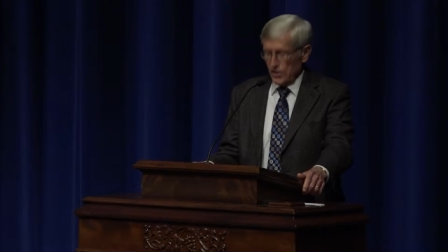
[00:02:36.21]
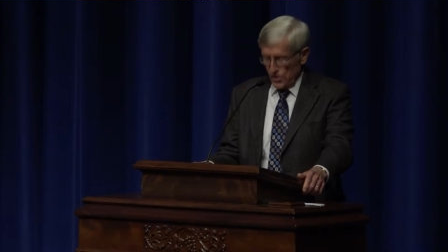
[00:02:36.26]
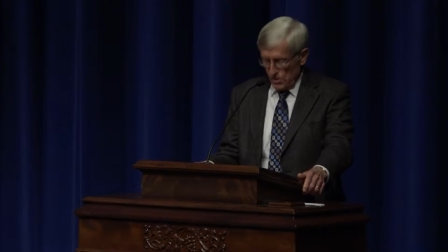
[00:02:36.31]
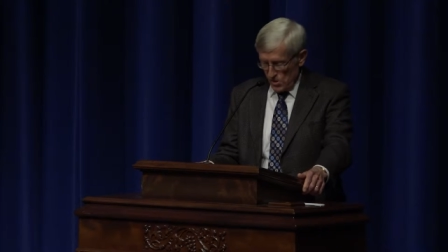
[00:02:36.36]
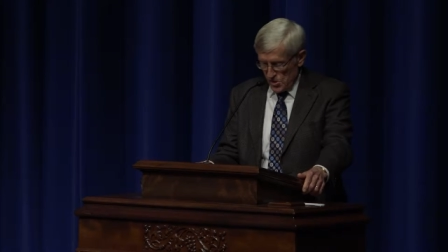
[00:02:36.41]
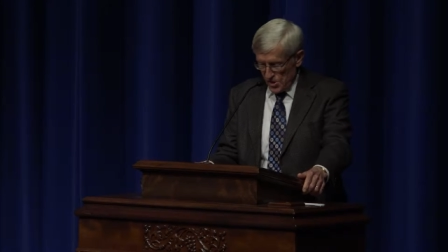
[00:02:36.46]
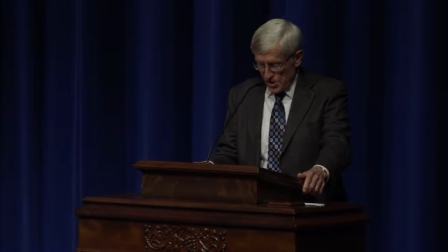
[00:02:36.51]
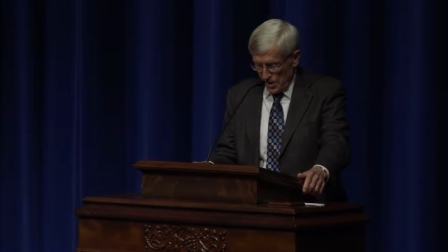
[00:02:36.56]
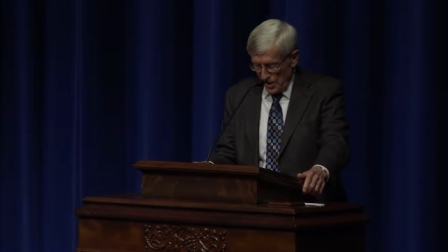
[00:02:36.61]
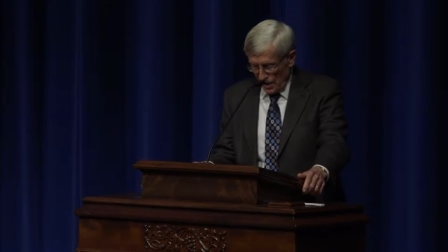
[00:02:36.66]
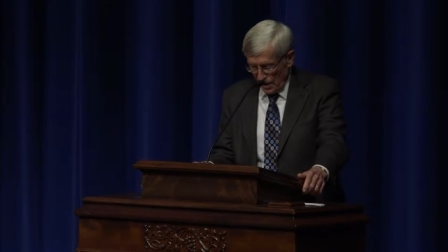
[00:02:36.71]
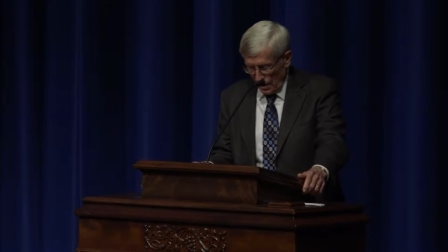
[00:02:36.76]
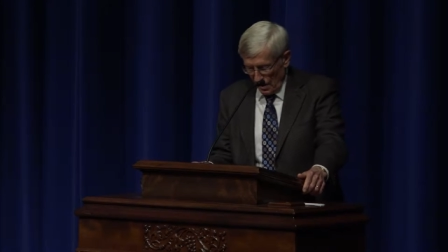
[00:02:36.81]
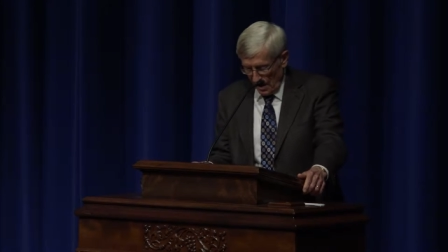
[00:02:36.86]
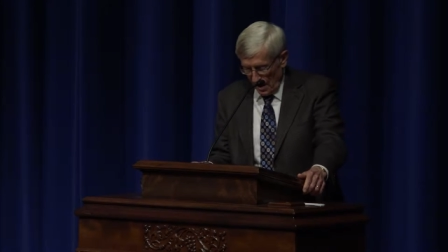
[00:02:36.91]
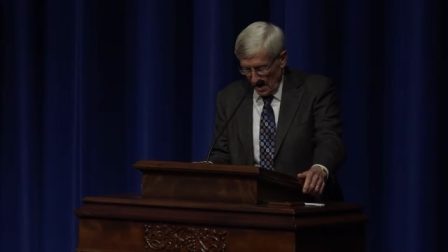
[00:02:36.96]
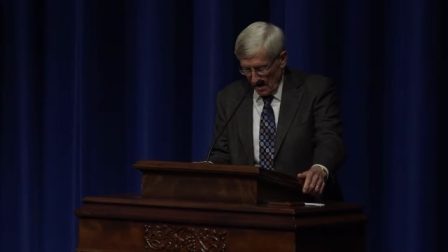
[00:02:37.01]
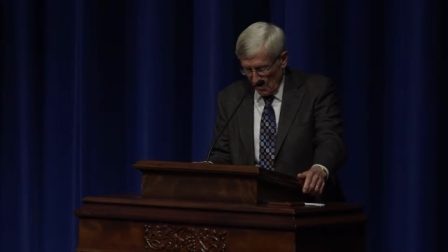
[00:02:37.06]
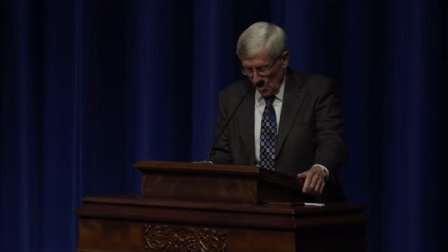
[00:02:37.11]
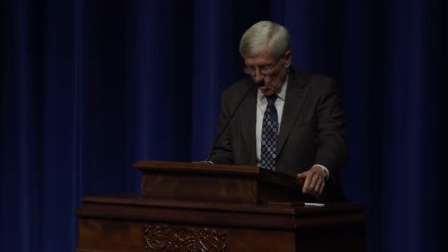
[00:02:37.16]
you're seeing a
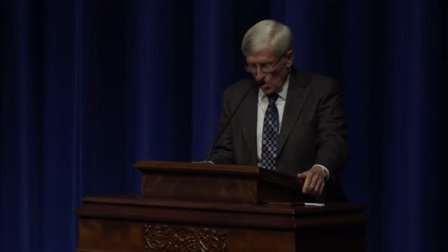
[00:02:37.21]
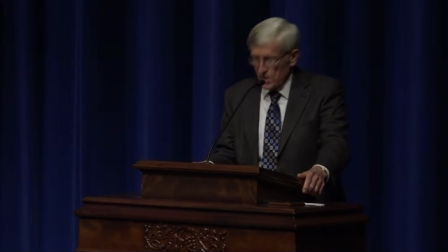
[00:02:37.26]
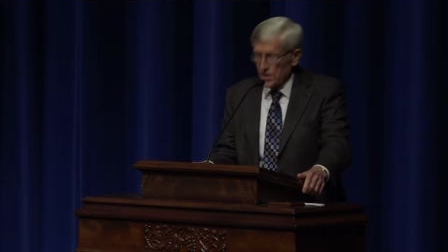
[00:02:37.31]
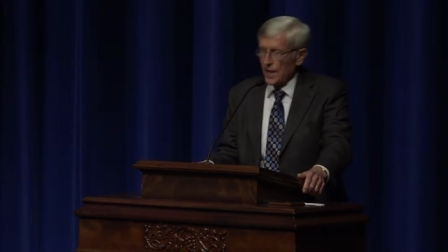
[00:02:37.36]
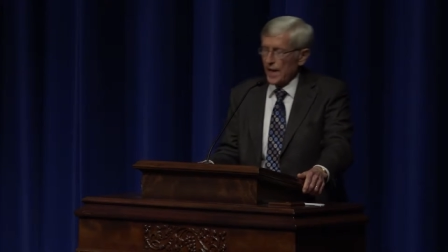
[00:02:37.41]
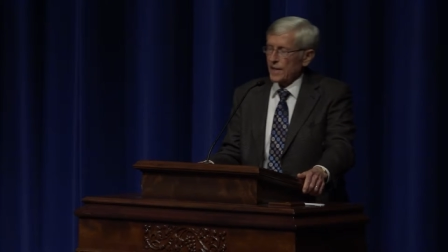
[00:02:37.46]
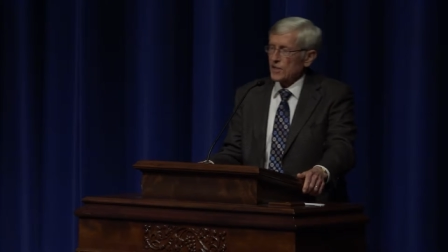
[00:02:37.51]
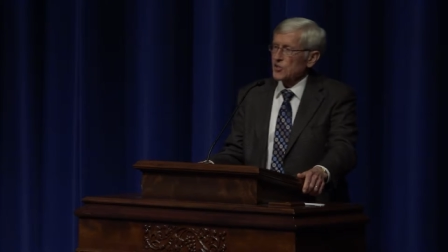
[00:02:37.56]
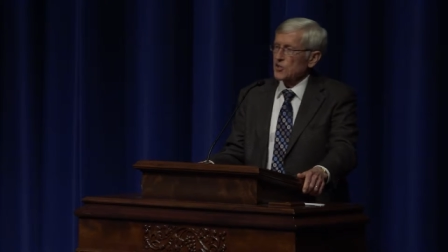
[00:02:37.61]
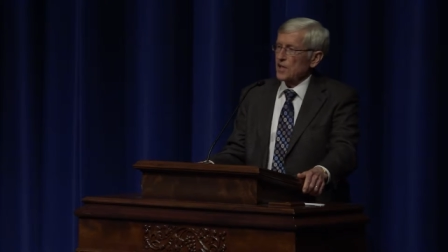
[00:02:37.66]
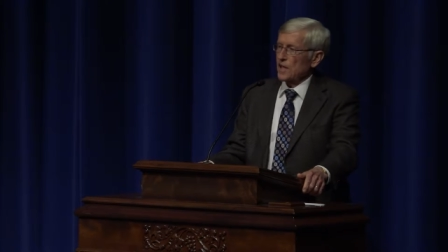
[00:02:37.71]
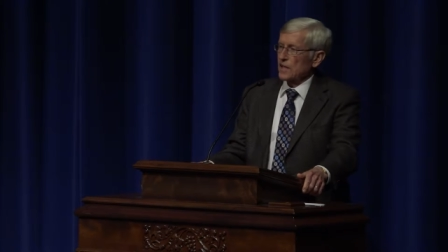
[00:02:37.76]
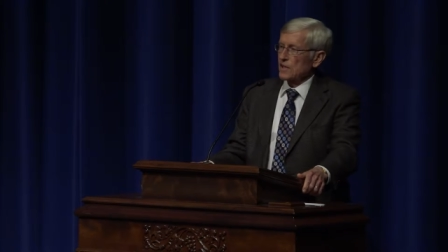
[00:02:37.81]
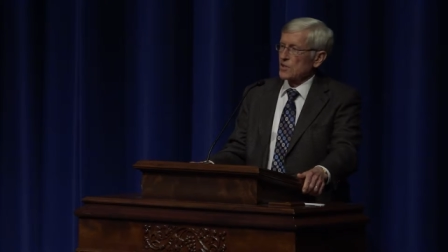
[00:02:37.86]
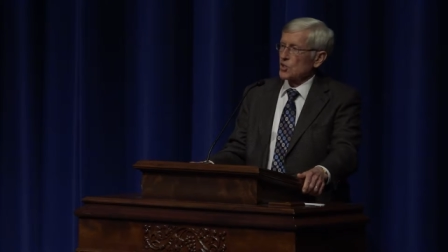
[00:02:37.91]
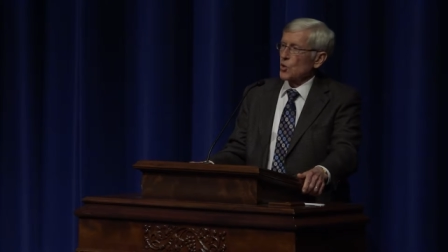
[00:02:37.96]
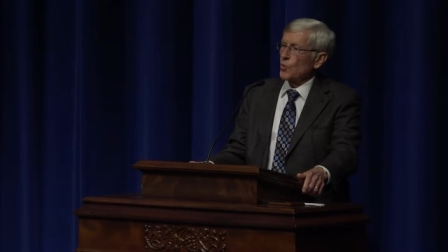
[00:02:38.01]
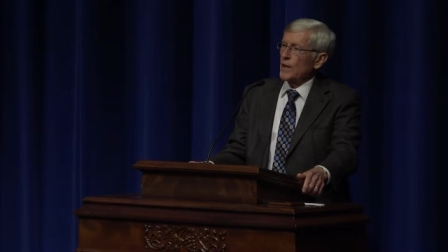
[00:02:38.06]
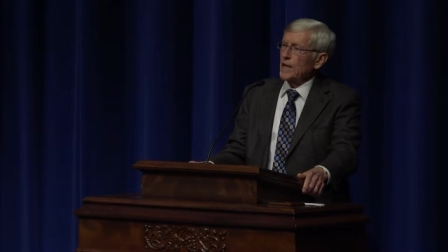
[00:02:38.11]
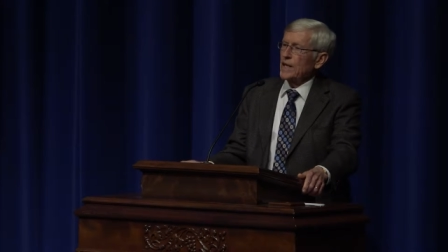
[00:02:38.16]
lot of more texting
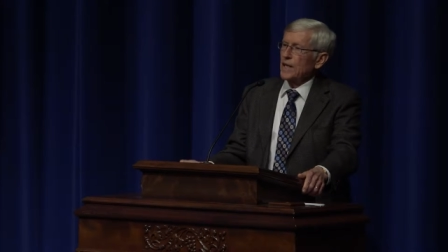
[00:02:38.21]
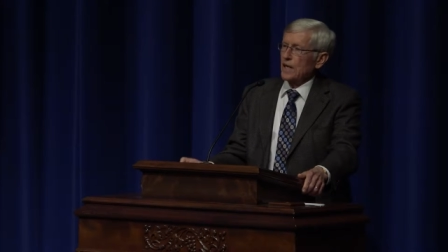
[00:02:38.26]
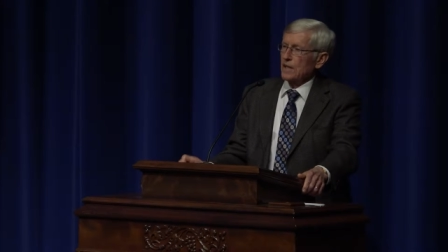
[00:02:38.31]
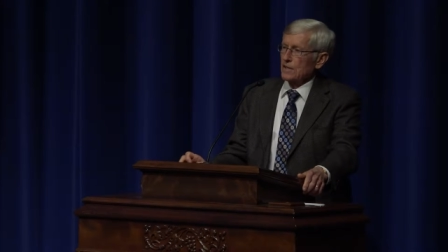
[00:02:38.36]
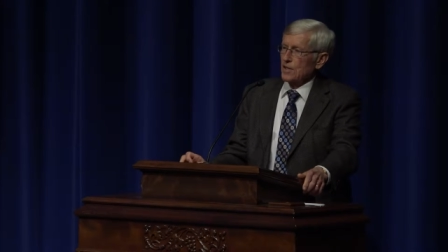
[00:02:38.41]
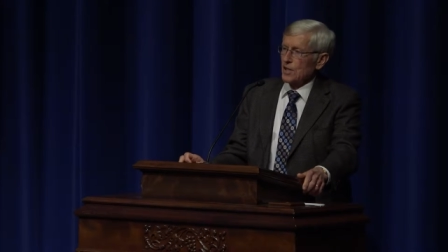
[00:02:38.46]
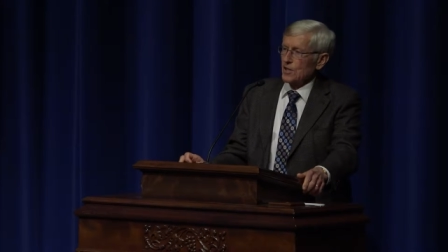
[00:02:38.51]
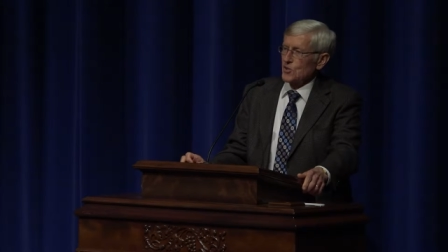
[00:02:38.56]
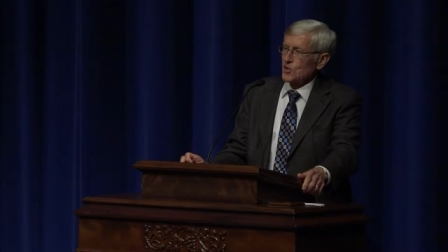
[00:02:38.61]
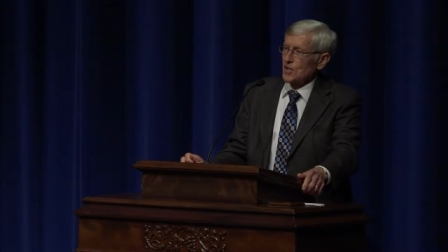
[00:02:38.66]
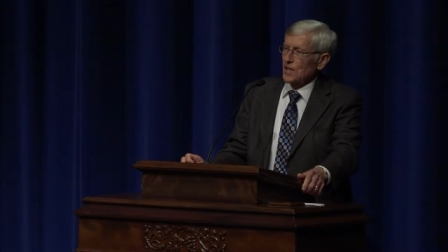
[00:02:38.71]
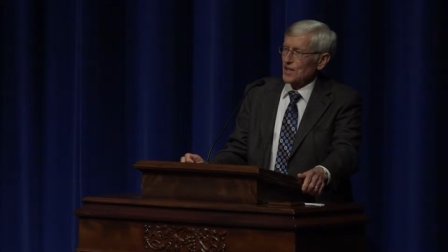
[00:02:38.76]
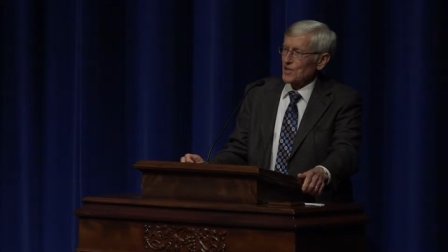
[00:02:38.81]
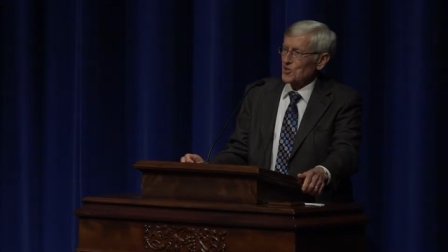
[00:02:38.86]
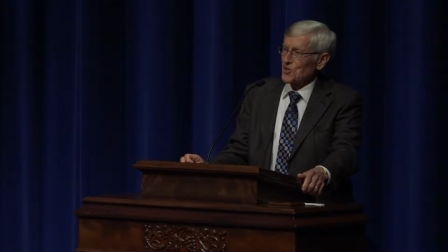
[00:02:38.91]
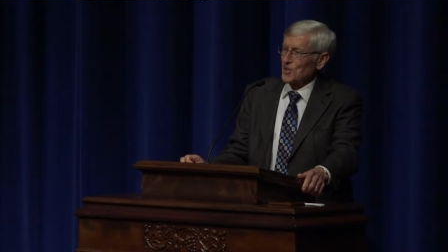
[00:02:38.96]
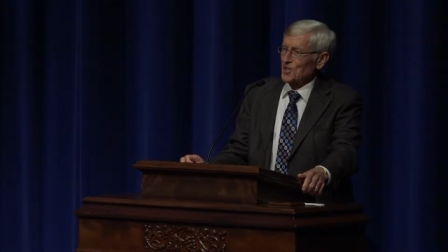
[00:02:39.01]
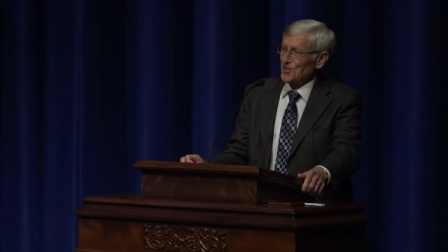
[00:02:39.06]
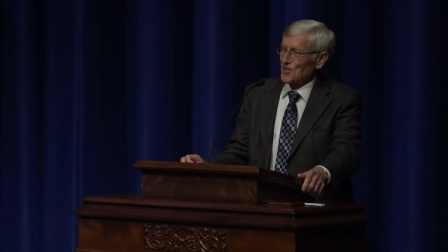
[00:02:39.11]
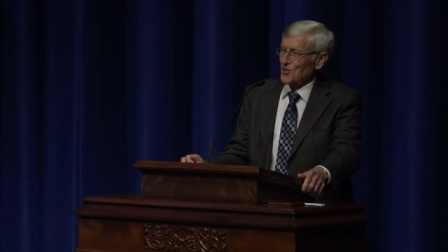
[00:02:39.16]
and tweeting these
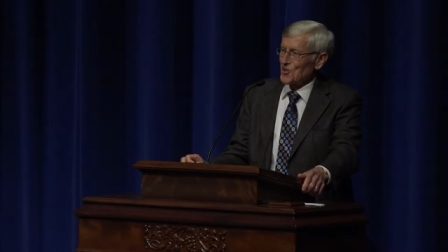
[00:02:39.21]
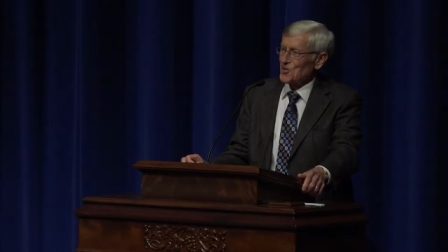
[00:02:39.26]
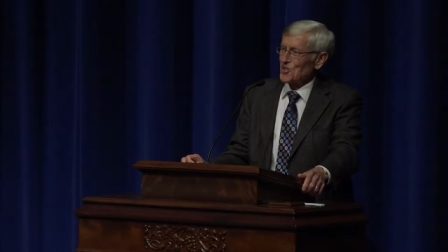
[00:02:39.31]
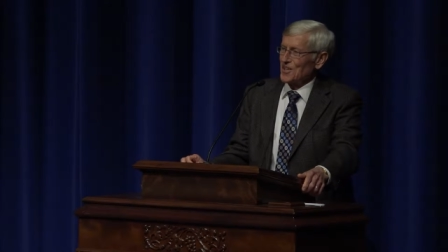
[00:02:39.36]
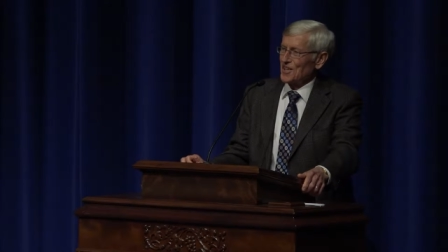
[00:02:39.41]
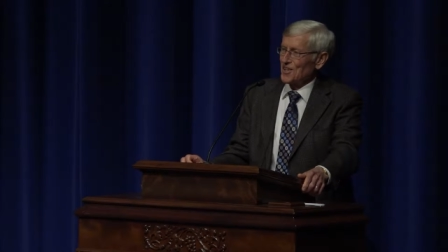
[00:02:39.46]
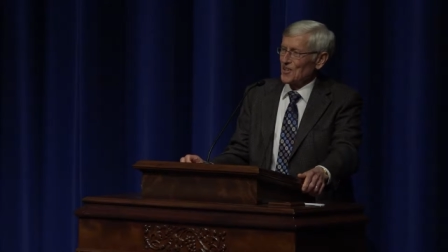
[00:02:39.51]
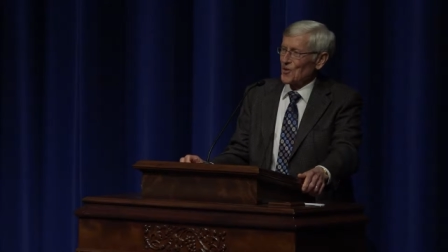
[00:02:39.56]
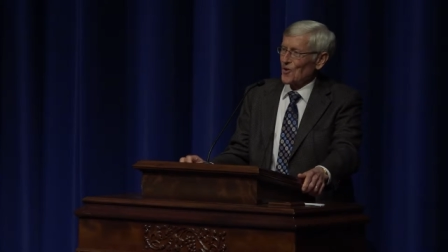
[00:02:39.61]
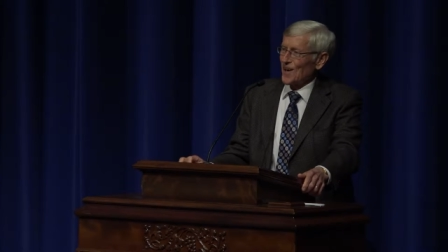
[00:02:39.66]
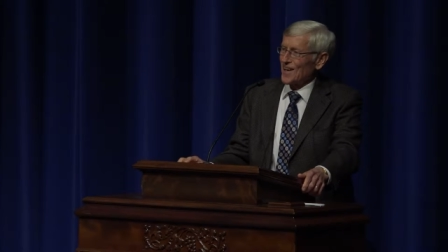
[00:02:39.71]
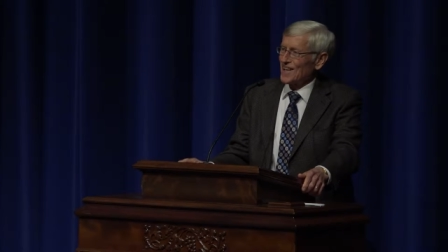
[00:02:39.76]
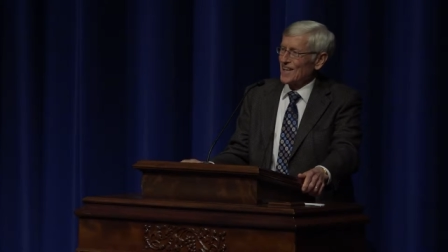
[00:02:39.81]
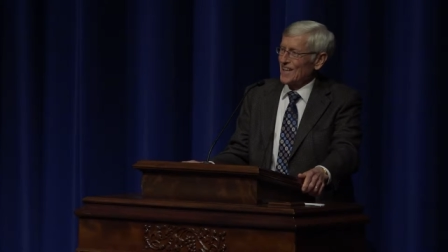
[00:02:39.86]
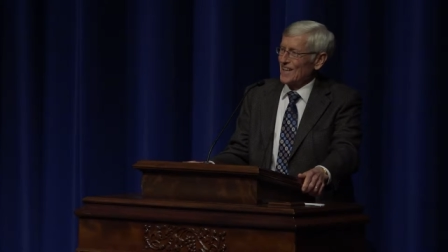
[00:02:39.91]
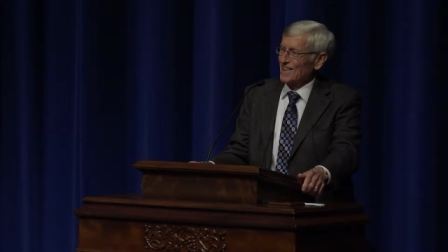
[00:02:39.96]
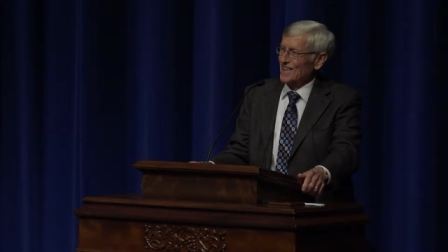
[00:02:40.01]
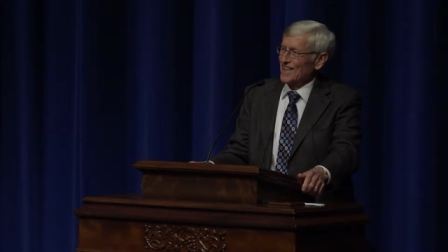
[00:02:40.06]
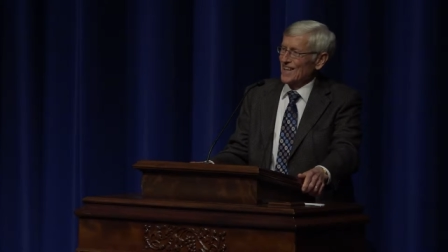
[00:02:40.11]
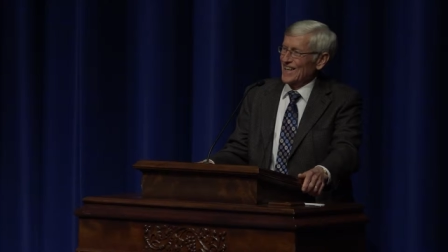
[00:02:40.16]
days than you're seeing
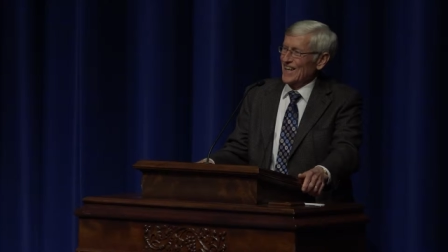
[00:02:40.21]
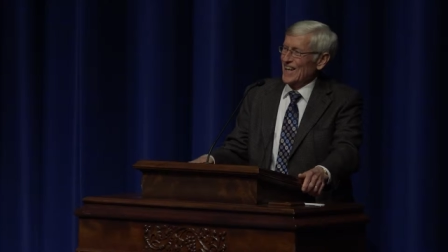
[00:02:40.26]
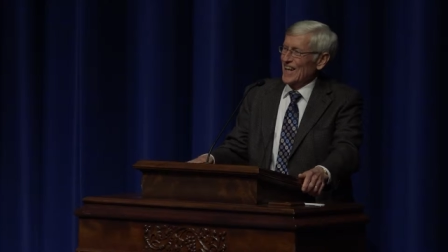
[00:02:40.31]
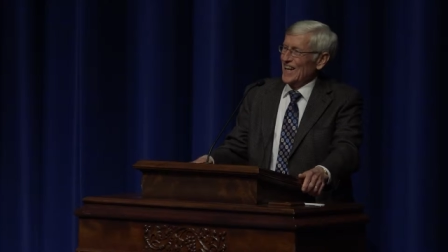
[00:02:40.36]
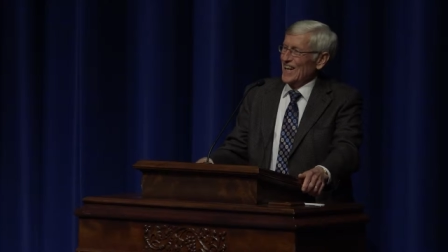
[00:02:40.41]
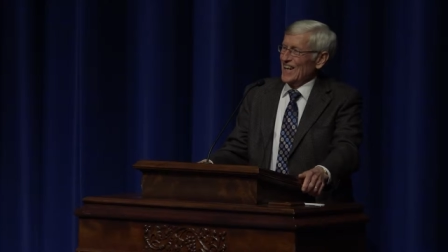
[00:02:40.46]
grading,